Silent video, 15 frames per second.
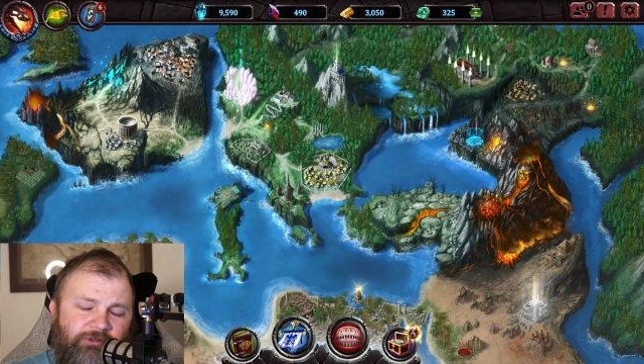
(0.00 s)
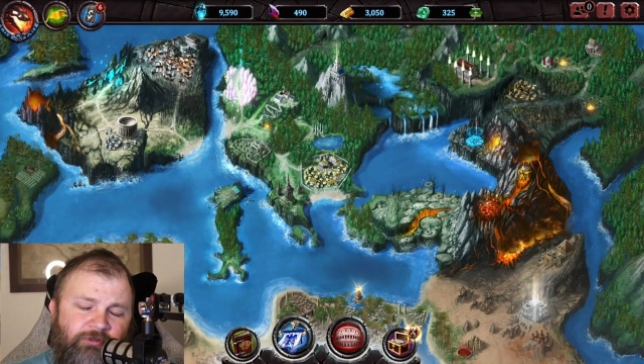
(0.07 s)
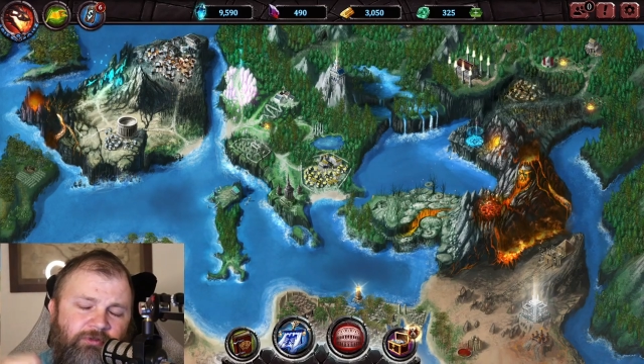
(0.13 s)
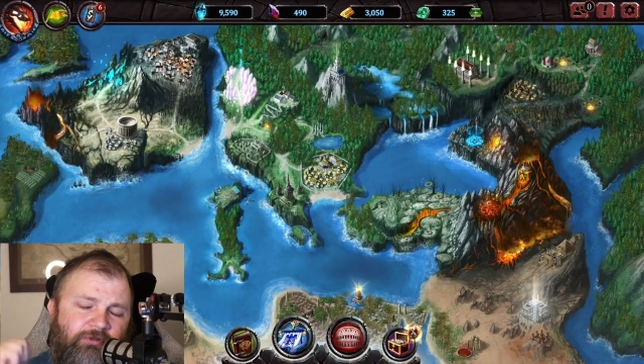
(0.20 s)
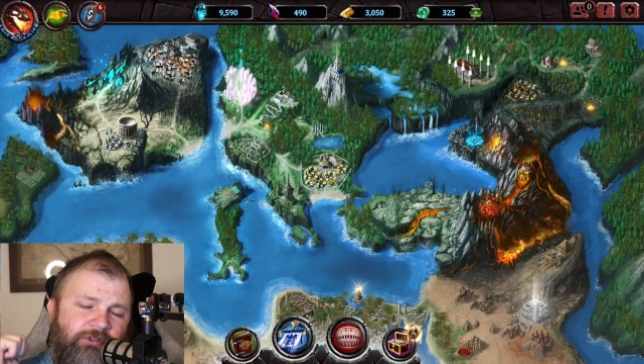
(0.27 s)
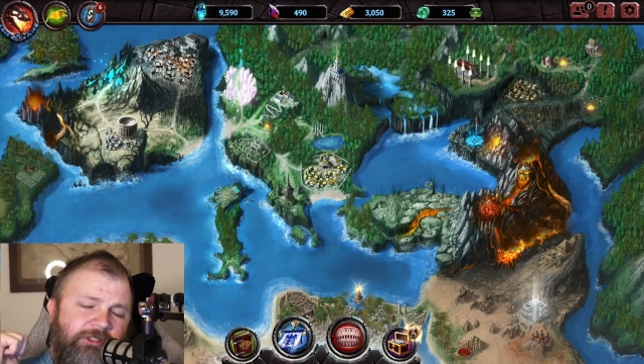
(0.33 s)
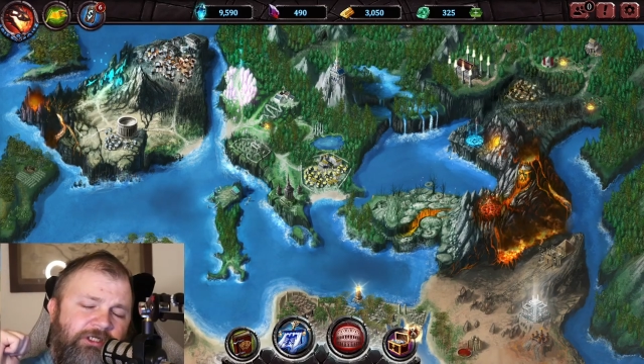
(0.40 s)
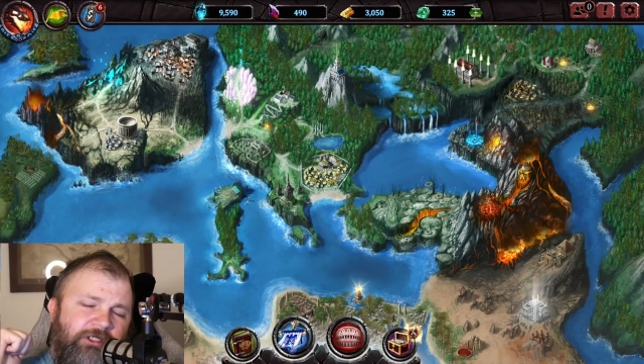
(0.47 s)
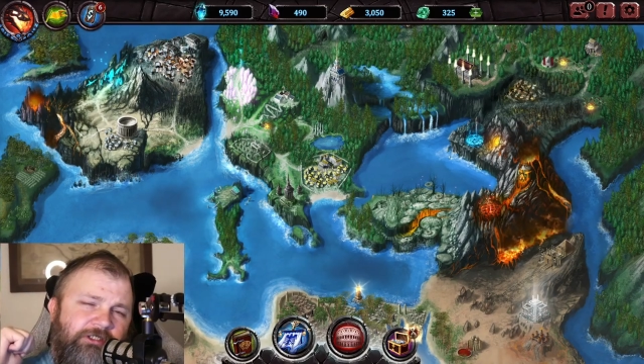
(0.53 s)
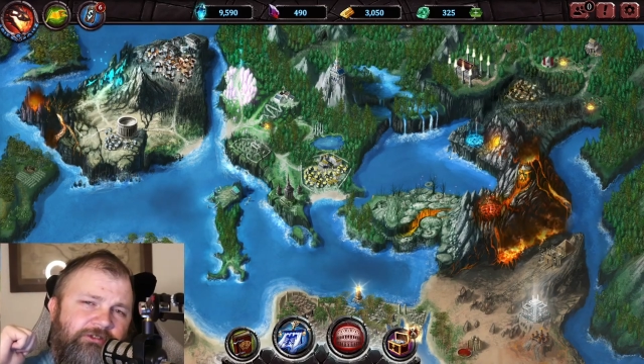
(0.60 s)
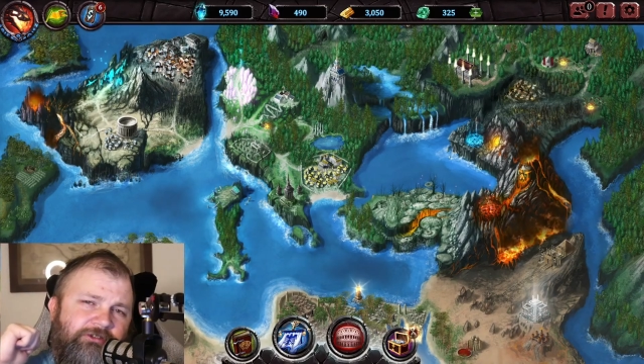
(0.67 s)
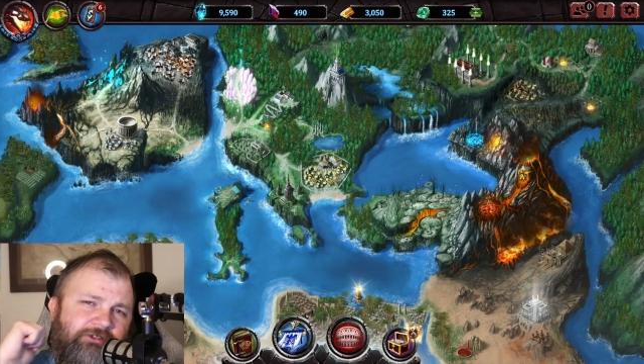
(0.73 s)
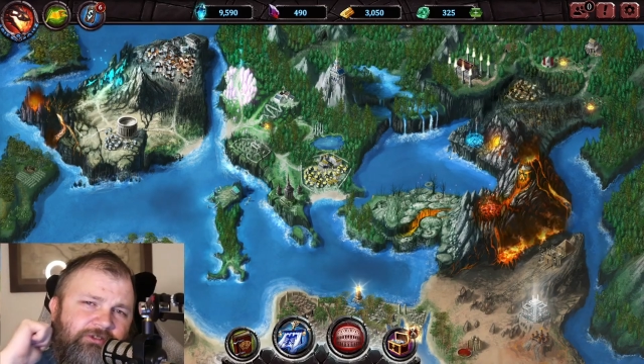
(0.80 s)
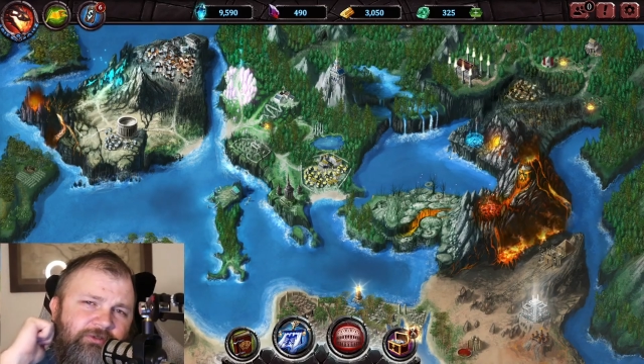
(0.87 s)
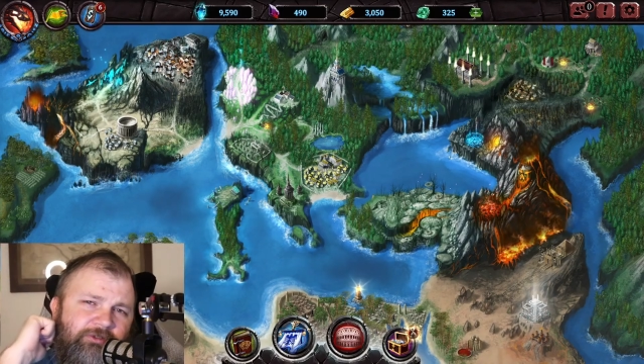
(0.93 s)
or
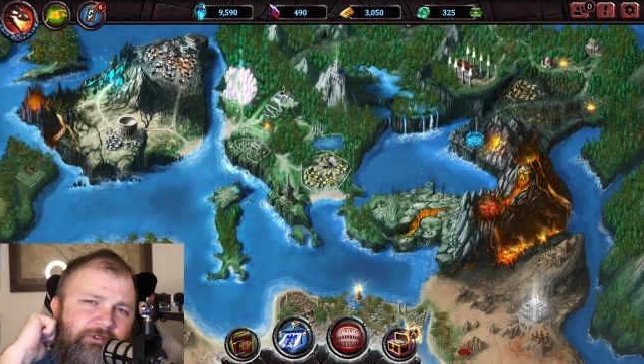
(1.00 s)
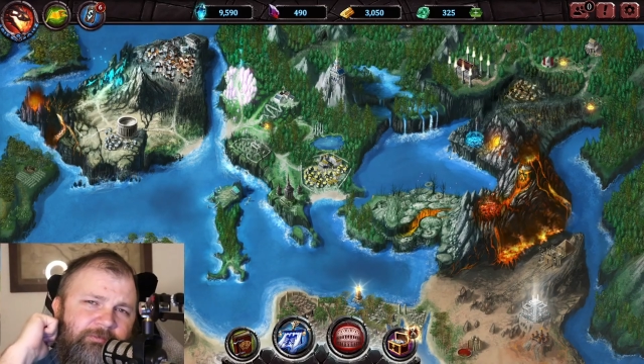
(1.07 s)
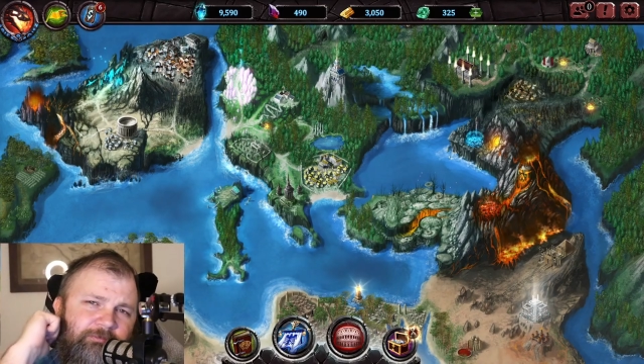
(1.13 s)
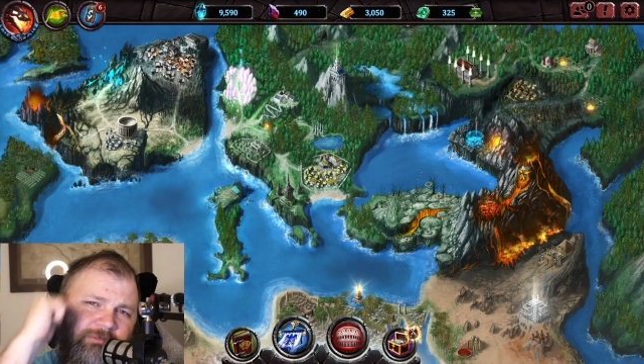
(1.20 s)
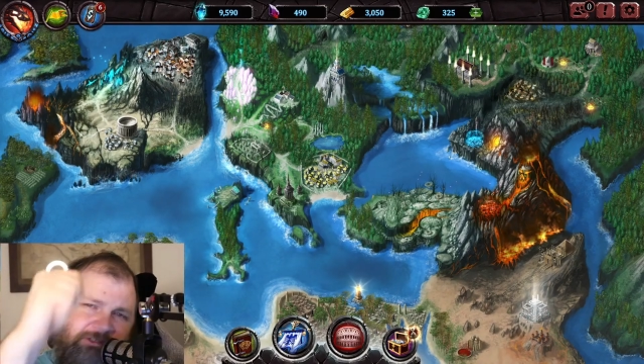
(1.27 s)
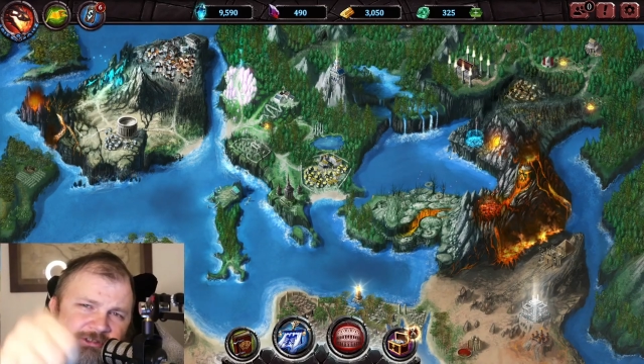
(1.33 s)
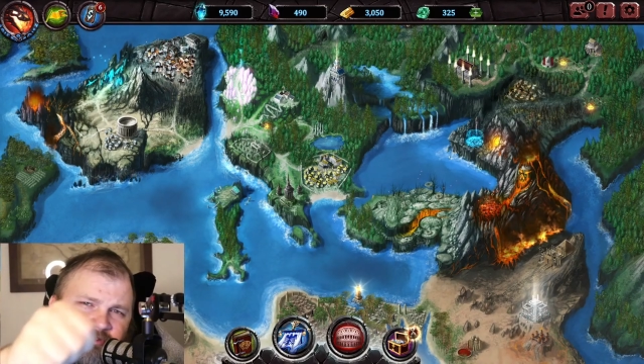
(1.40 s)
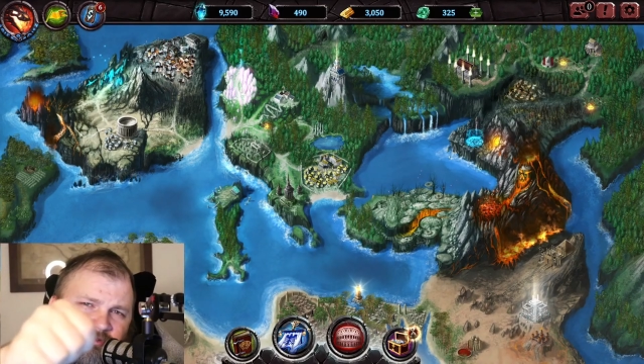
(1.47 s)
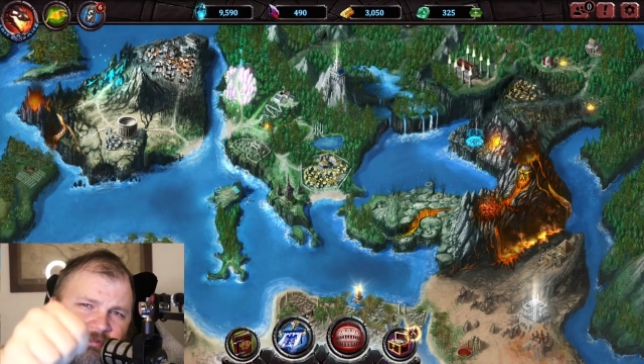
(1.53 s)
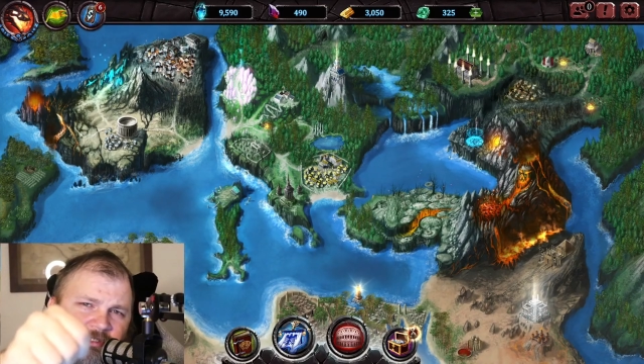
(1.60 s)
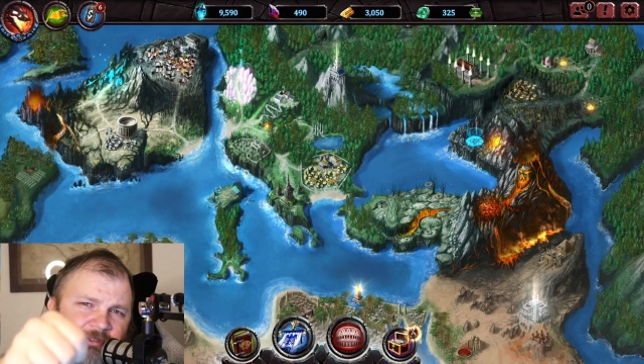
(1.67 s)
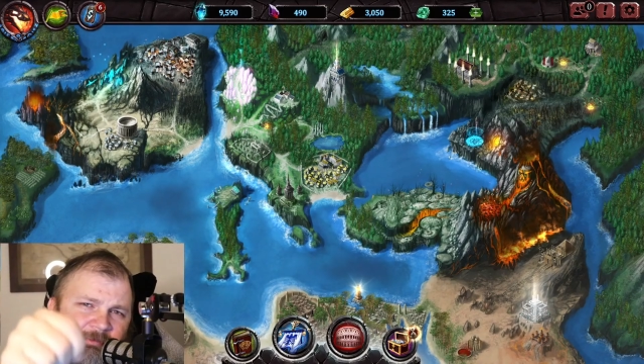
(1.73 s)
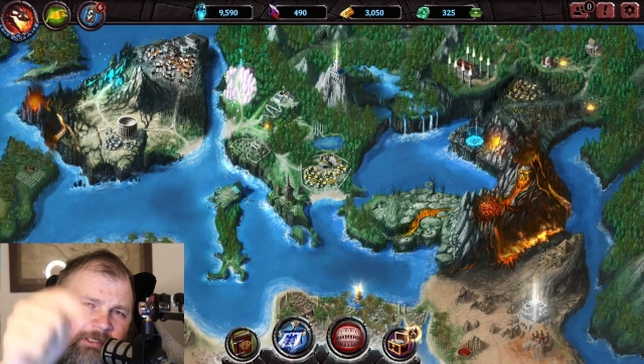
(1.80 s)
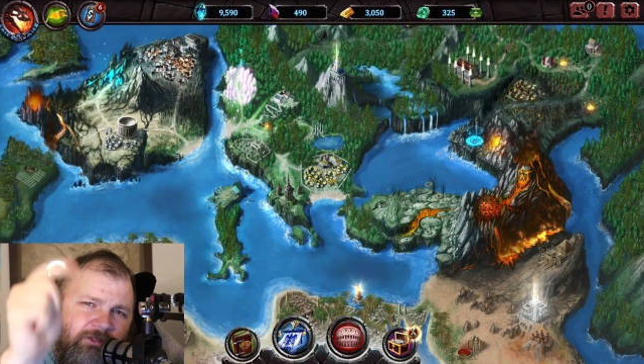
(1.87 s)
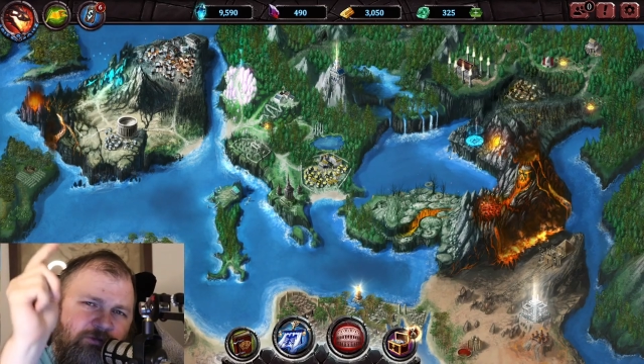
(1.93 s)
just go ahead and punch it straight in the
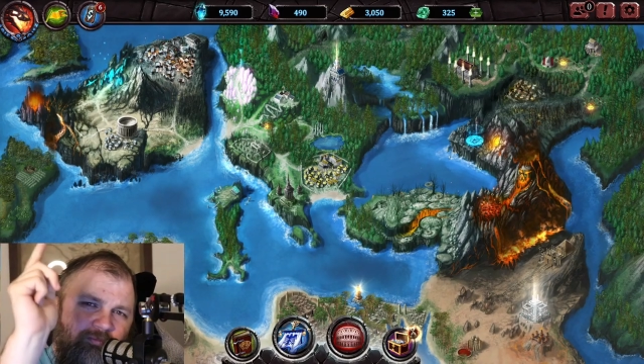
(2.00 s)
mouth.